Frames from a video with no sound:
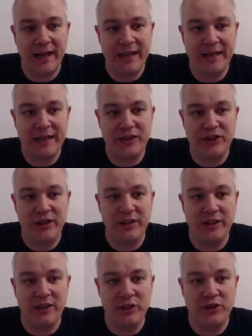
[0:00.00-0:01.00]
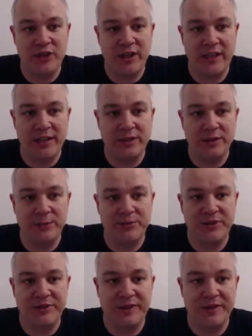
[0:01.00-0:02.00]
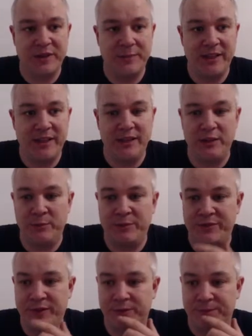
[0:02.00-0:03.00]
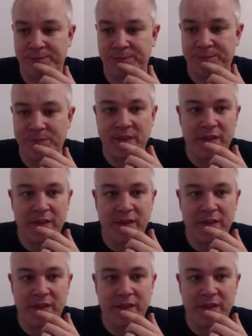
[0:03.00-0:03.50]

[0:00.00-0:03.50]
I initially negotiated up to 50 million up front